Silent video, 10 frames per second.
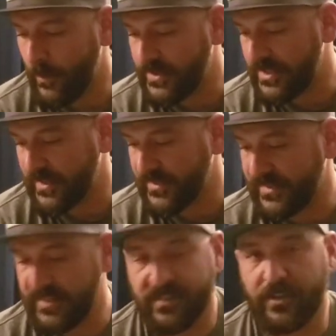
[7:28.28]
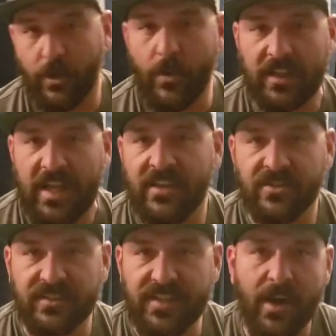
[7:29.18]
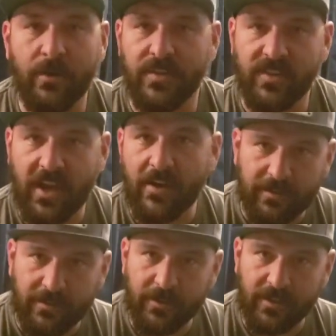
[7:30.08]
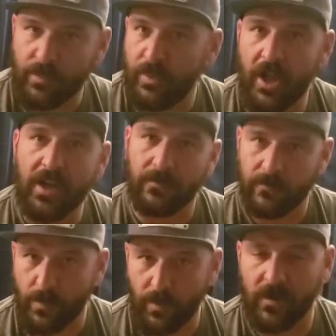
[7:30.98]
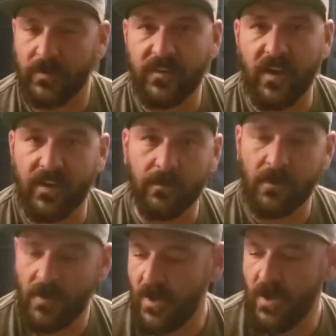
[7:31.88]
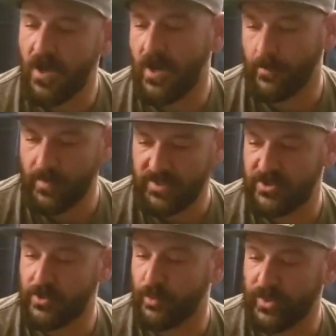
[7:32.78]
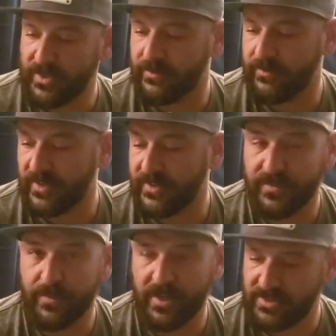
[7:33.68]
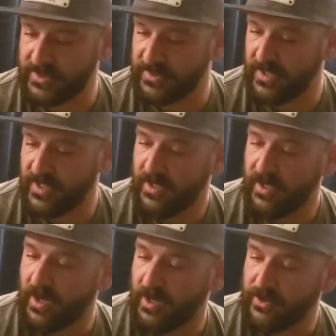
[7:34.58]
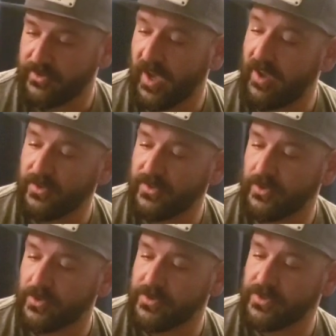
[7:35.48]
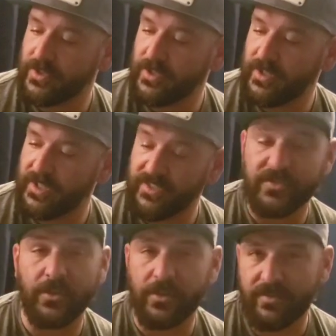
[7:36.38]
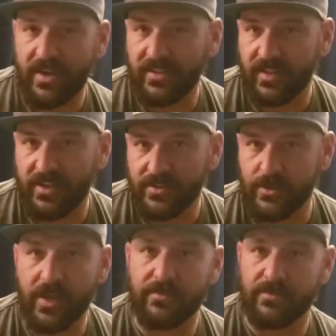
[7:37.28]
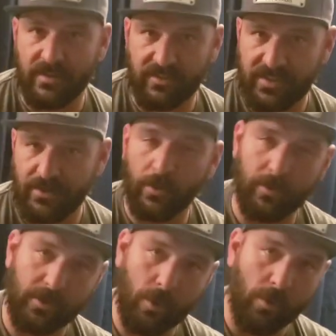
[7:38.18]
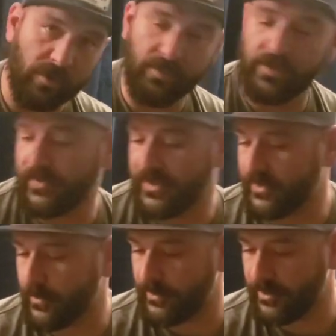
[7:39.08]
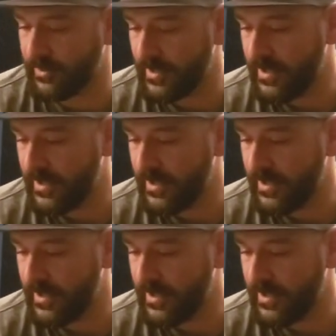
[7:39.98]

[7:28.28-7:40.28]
which is going actually down to the county clerk and applying for the bonded title. Make sure you bring your VIN inspection, your title search, any certified letters you got from the lien holder or the previous owner,